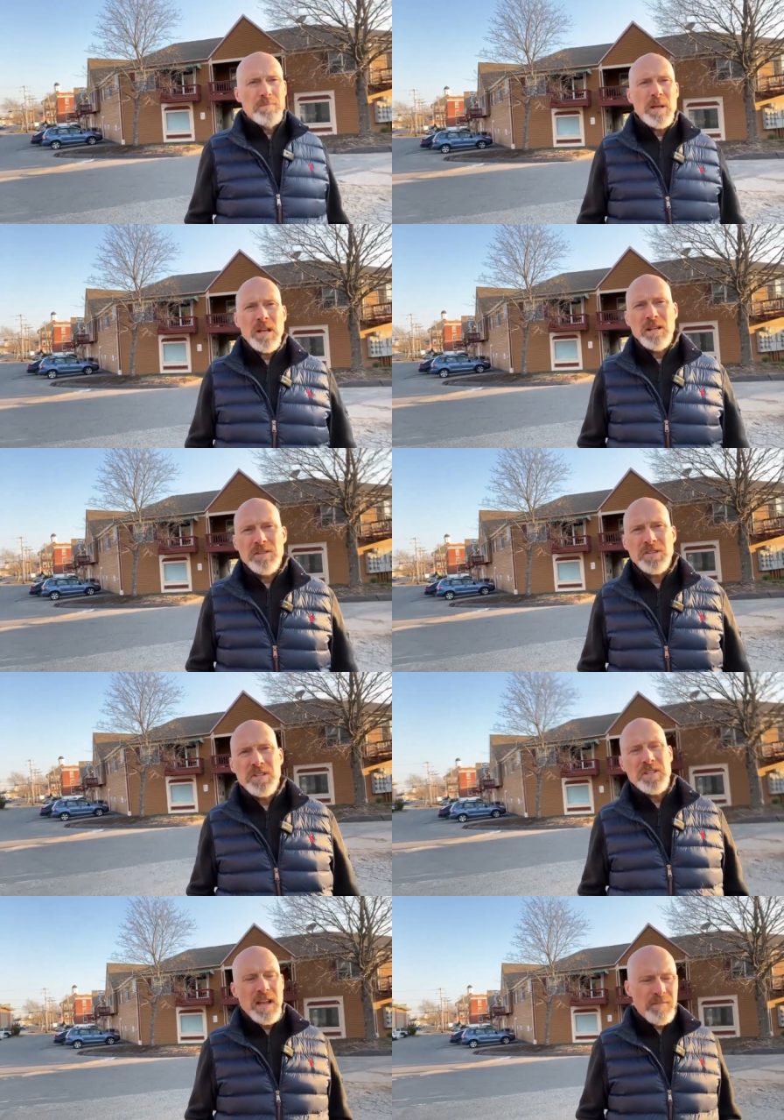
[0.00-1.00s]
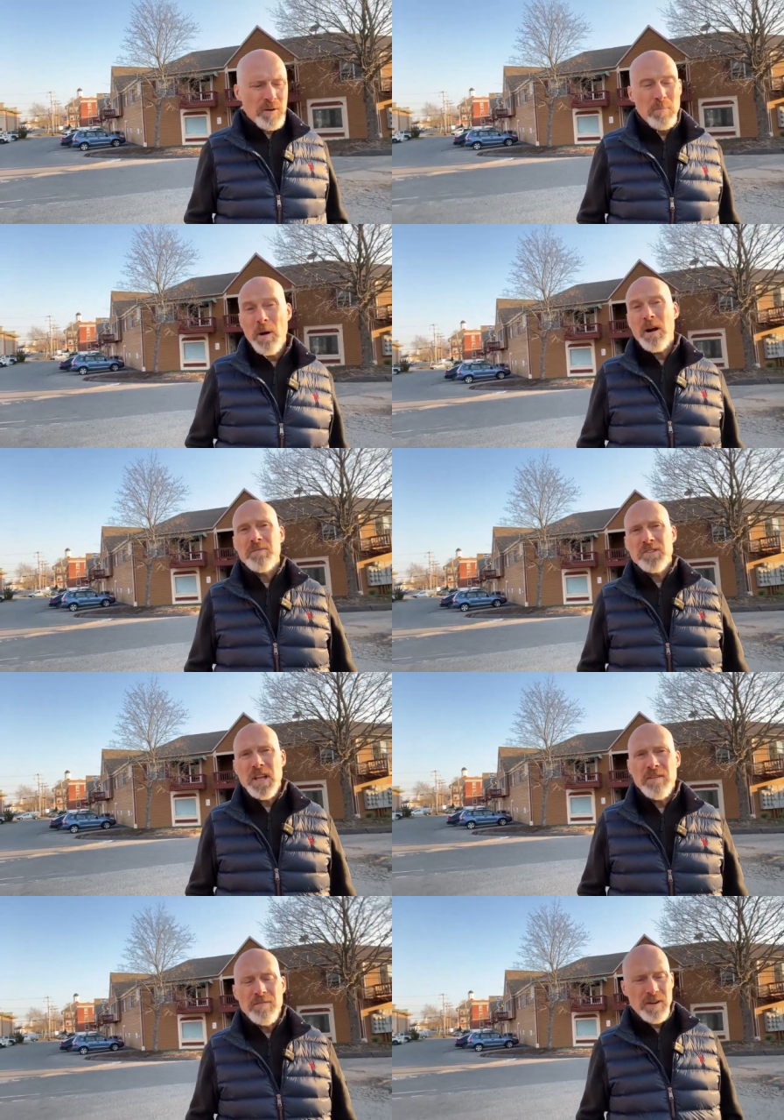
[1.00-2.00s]
being close to Sanford or part of
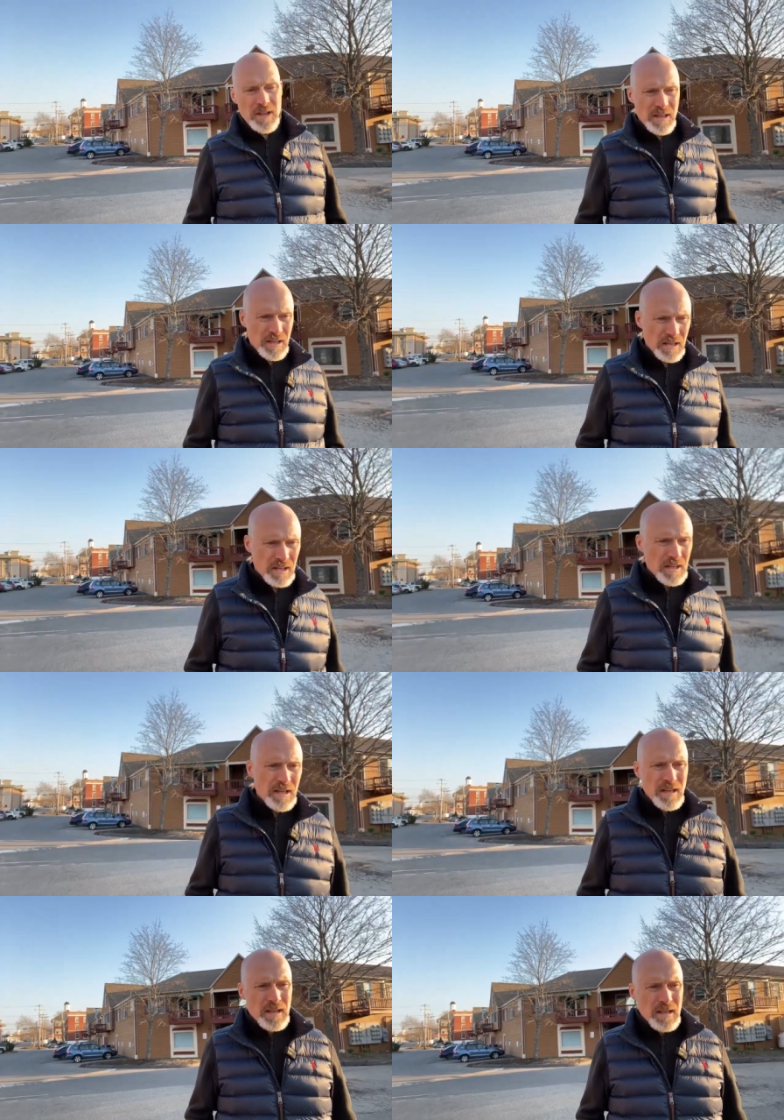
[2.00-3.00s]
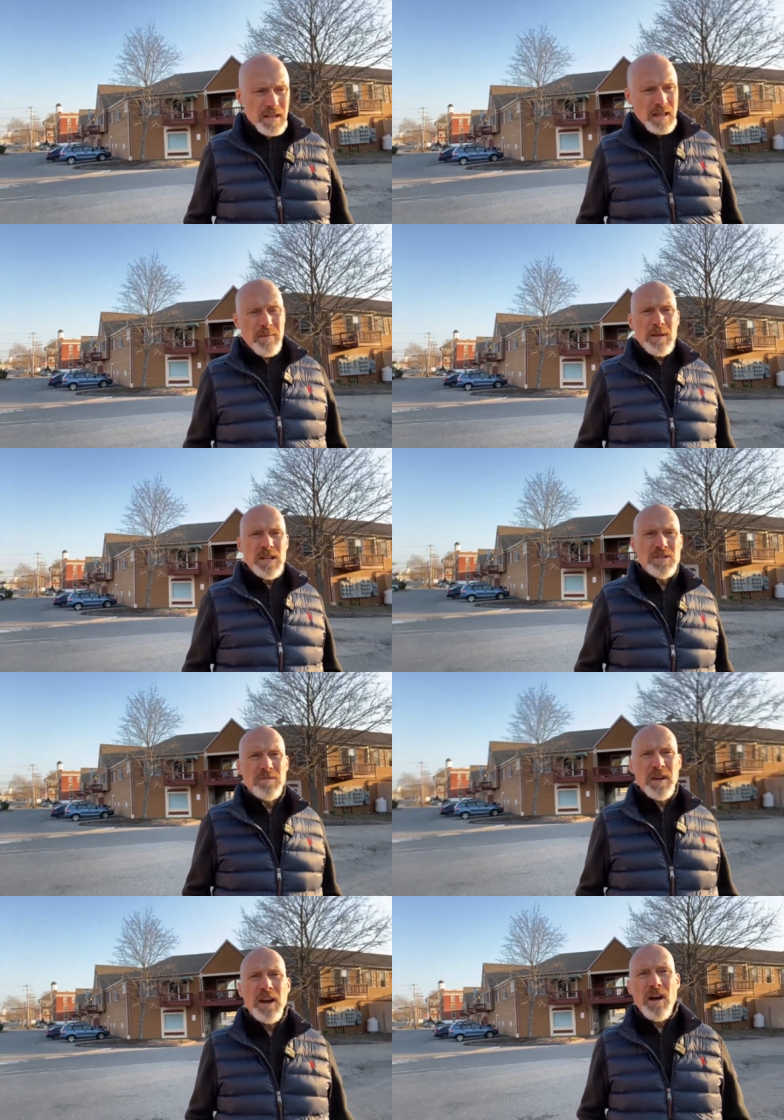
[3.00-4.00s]
Sanford, that means
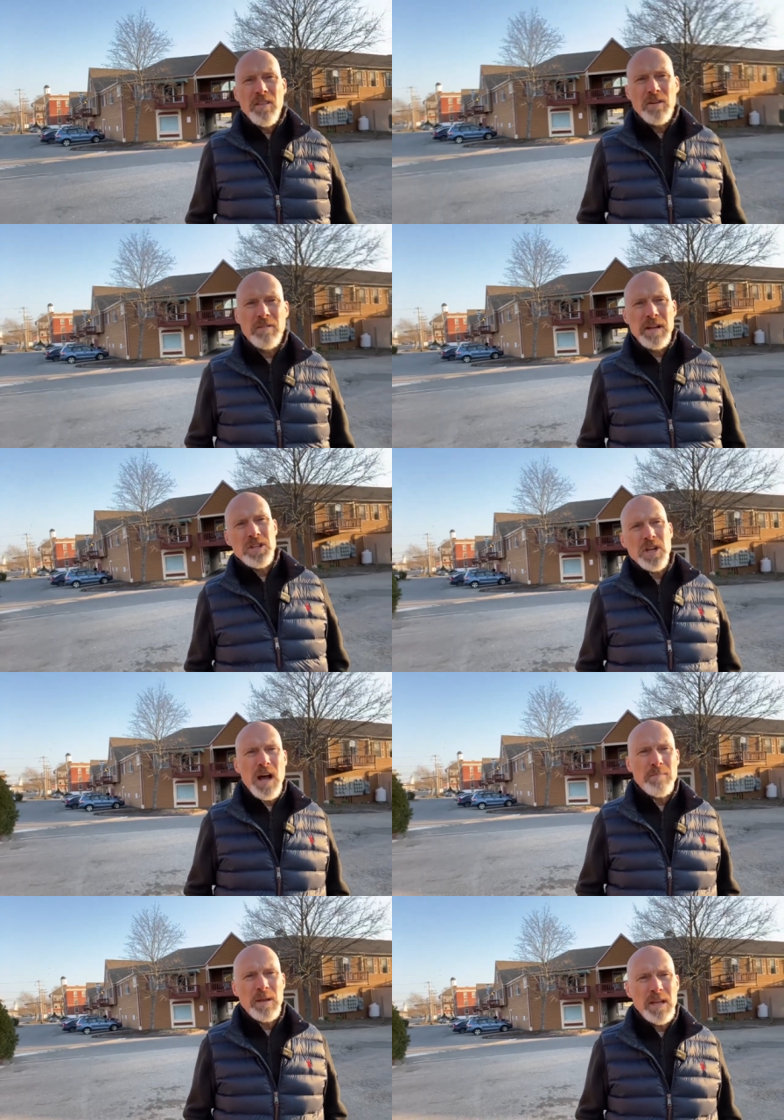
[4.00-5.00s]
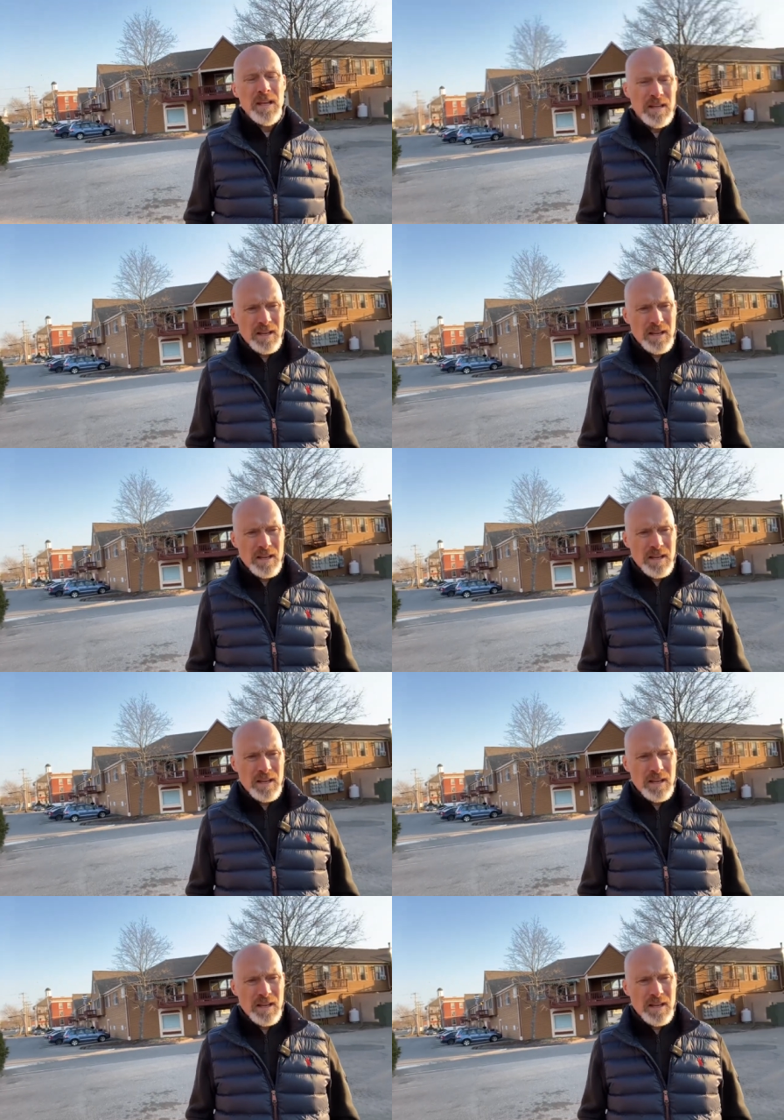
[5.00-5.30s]
you've got all the great shopping